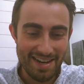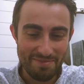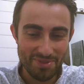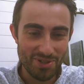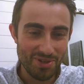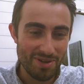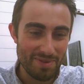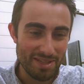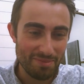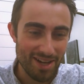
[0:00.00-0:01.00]
So, I
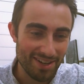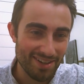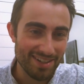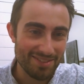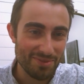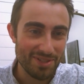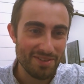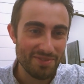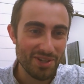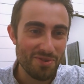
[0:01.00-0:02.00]
mean, the Blackhawks were
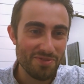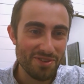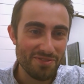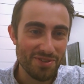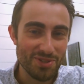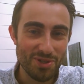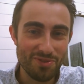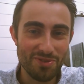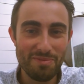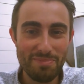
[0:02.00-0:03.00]
definitely going for the first
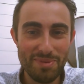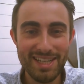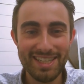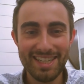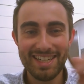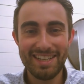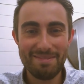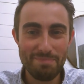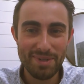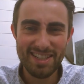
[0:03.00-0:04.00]
overall pick,
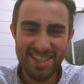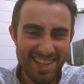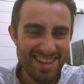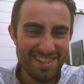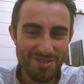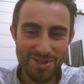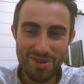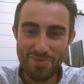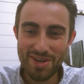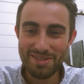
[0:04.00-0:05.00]
but I guess they're trying
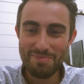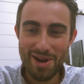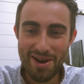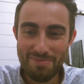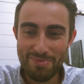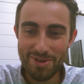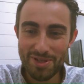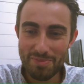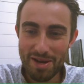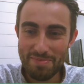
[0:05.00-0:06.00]
to win some brownie
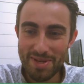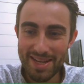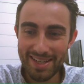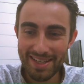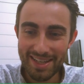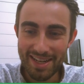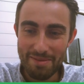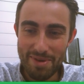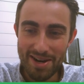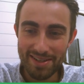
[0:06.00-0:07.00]
points by being
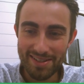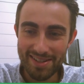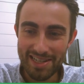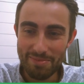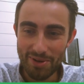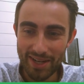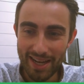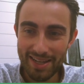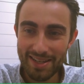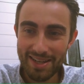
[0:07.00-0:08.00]
America's team,
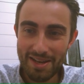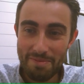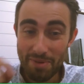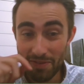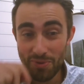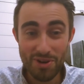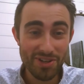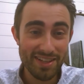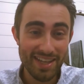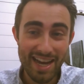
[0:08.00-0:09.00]
okay? But if you want to
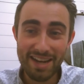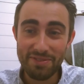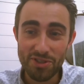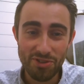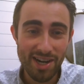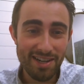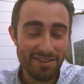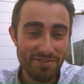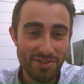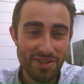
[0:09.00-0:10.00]
look at the average, right, if you